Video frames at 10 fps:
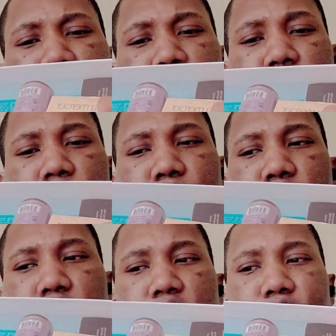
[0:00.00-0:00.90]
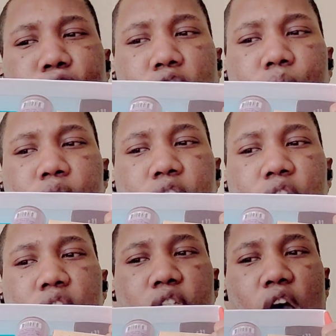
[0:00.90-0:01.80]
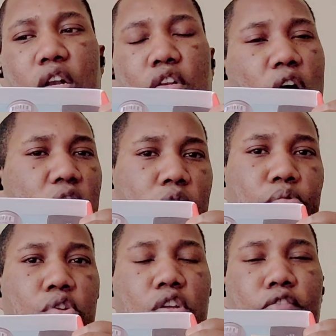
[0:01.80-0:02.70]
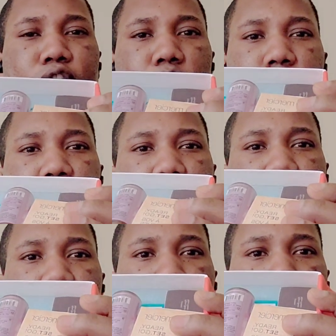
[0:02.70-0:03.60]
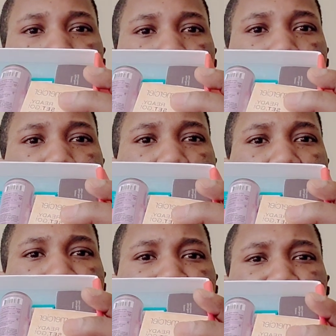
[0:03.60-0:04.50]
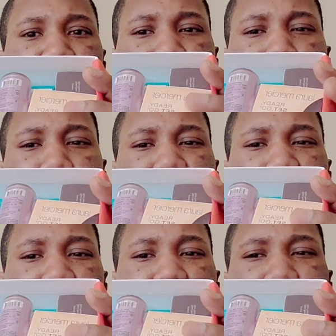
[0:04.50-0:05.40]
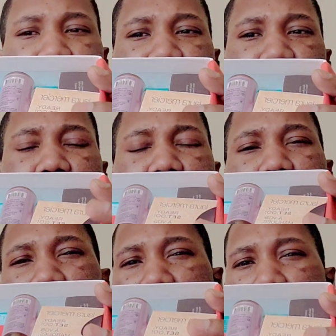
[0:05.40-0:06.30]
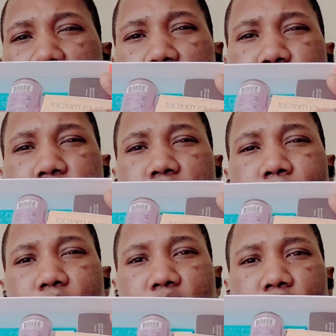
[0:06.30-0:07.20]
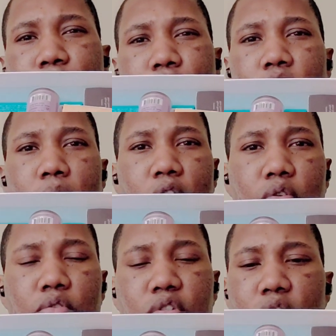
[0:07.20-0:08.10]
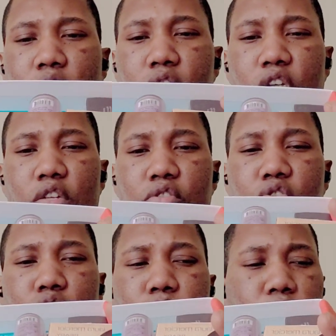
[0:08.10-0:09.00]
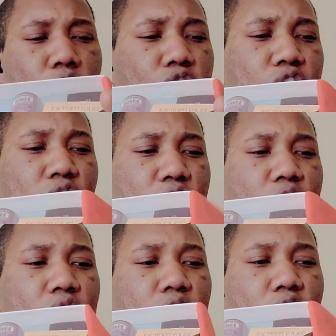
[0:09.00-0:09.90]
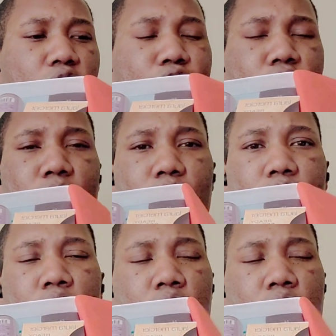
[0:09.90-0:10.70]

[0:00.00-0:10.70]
the beauty influencers, that the other beauty influencers that are on here. But I don't think that a lot of African American females tend to purchase anything from